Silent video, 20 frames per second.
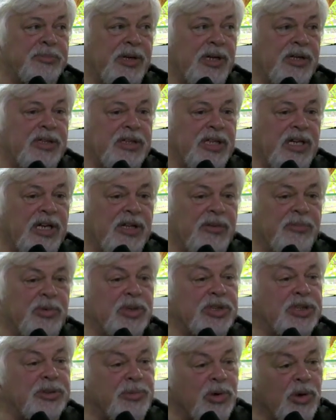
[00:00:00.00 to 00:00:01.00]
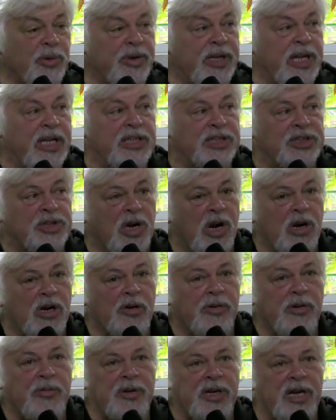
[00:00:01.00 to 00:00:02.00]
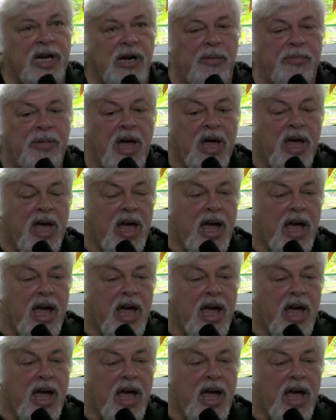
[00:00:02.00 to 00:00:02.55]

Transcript: But the more support we get, the stronger we become,